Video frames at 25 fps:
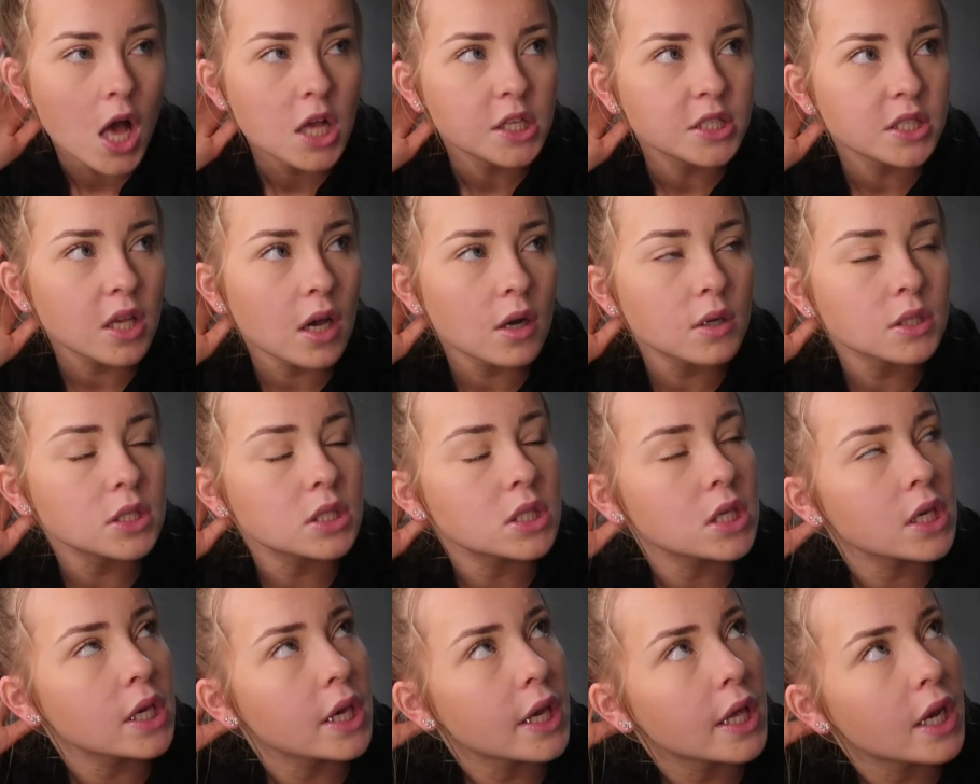So I was
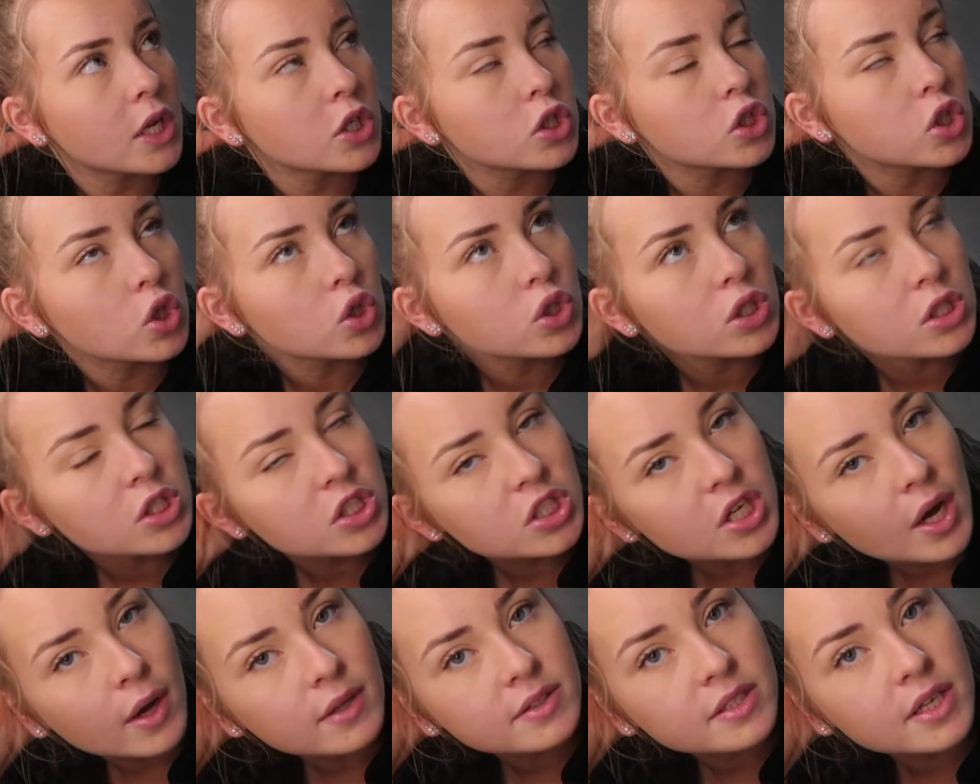thinking, I just looked at the
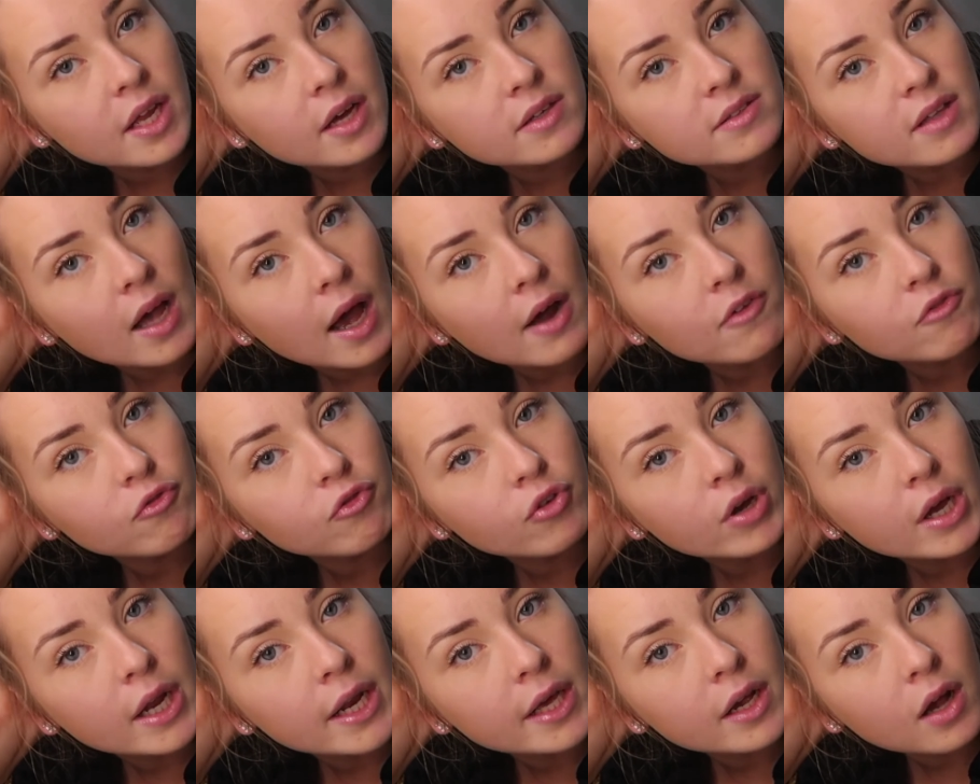shower today, I was like, I
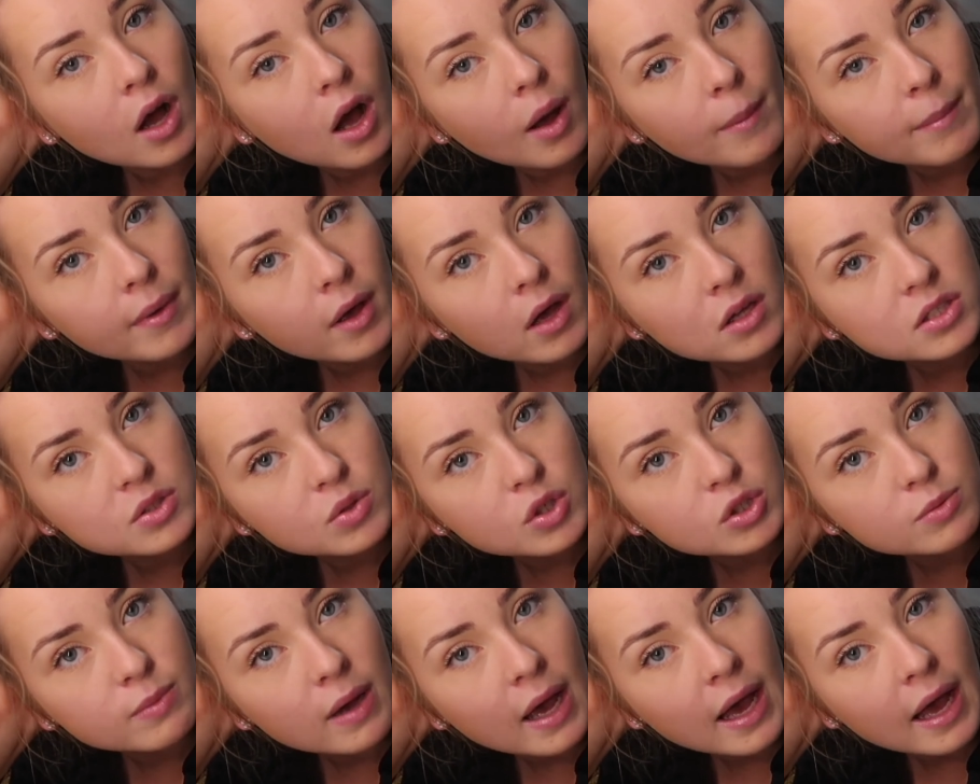really can't be asked
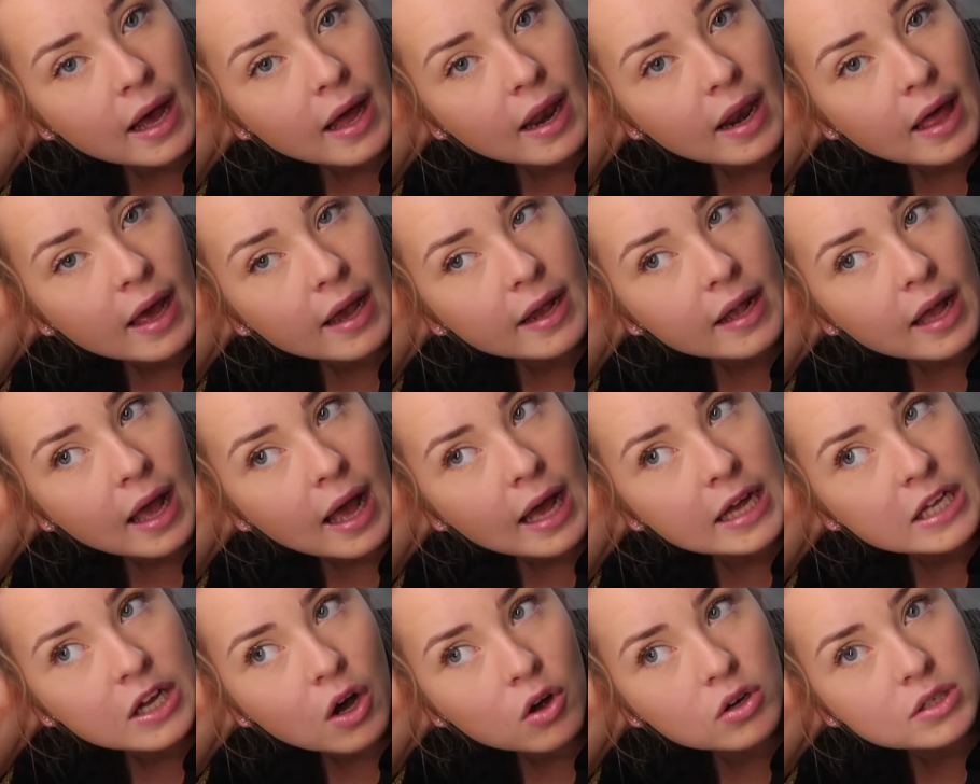to wash my hair. Like,
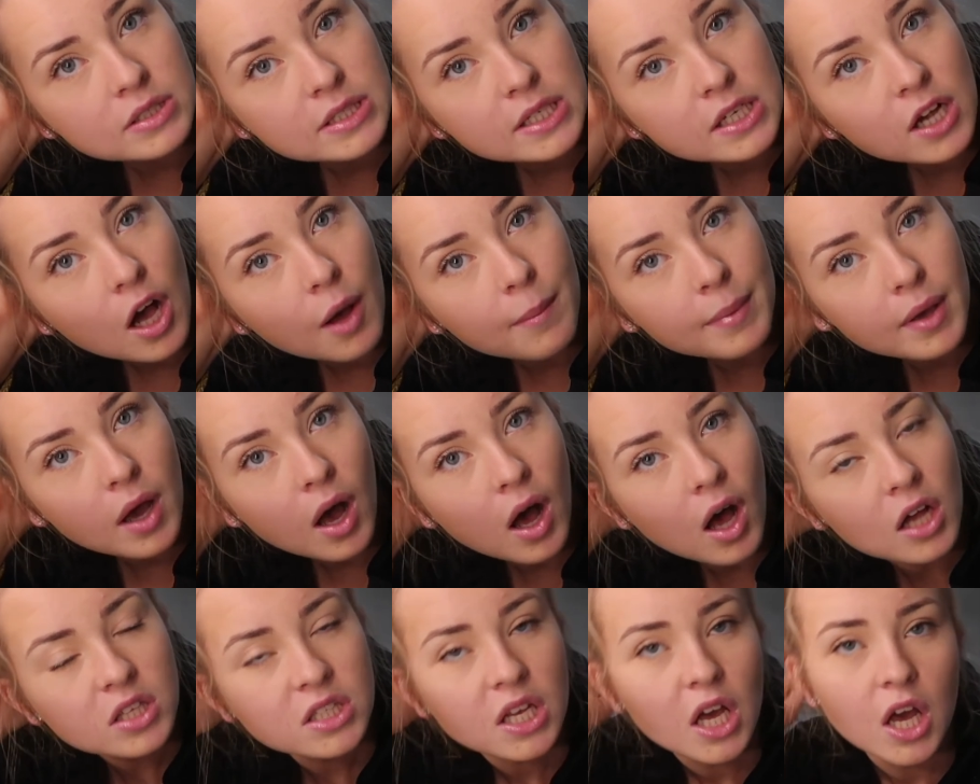I honestly can't be
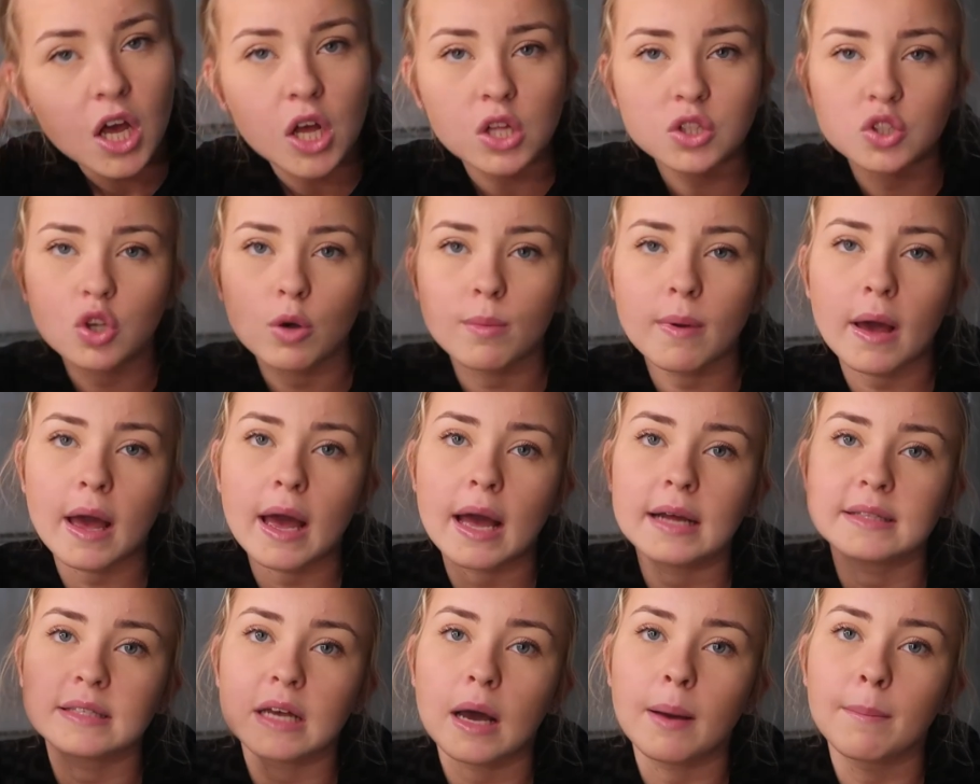asked to put my
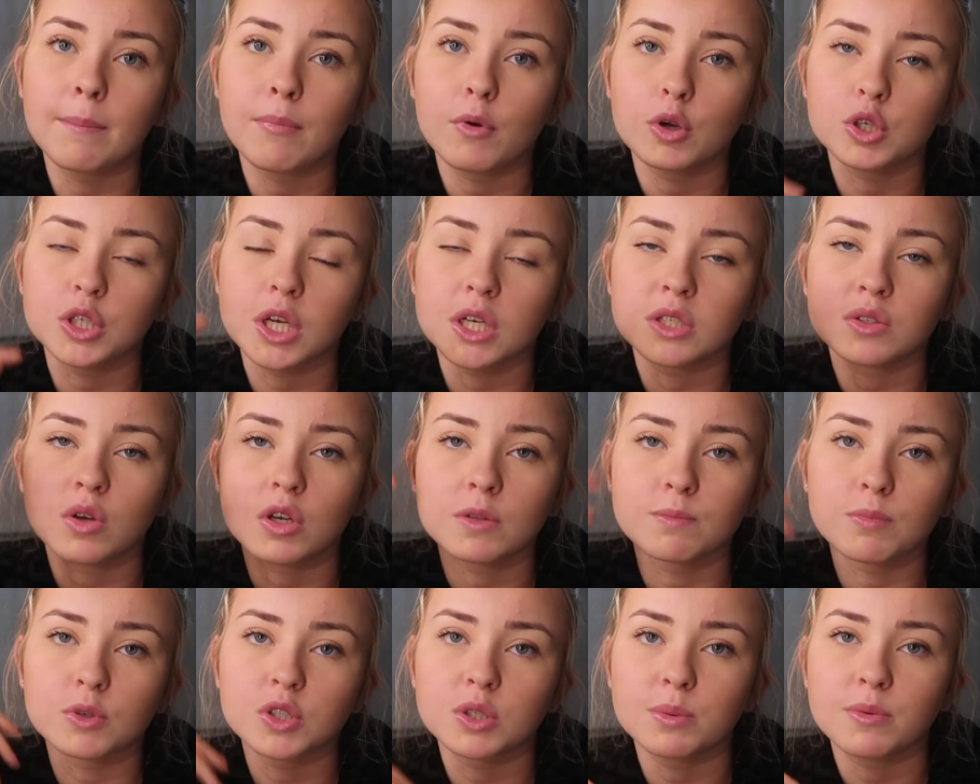hair down, brush it, because I
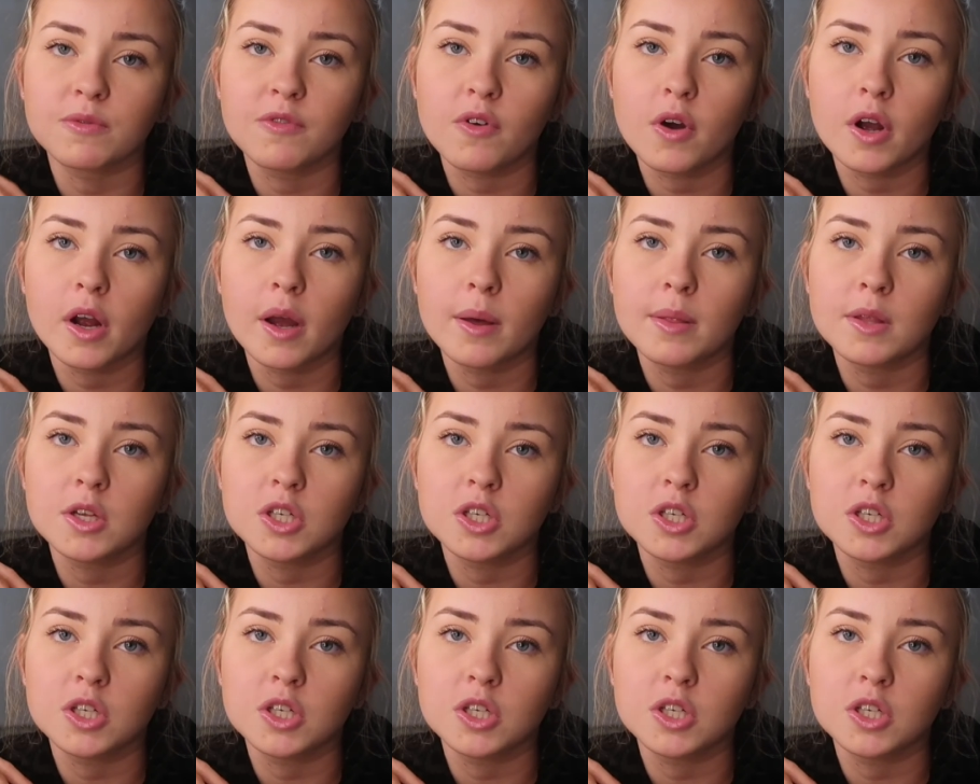always brush it before I go in the